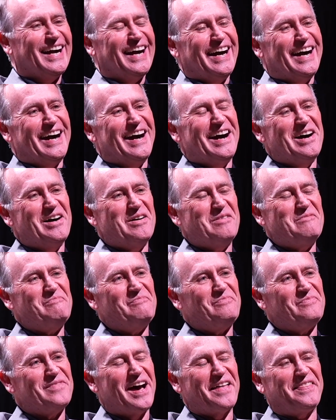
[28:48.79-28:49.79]
Um,
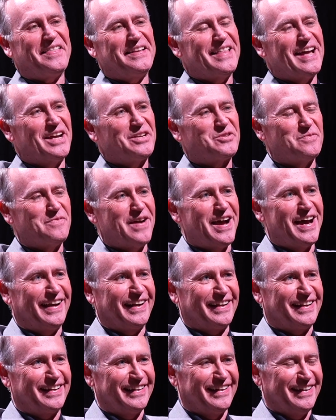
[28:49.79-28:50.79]
nothing that
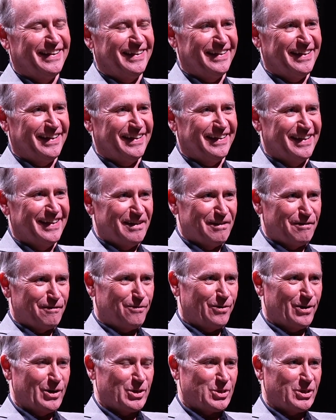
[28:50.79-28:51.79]
dramatic, uh,
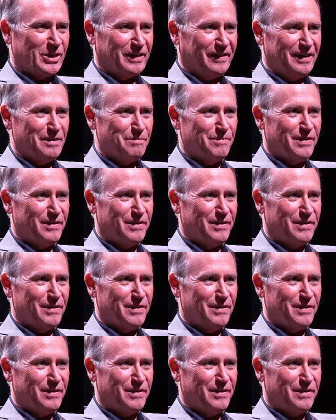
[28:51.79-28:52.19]
fortunately.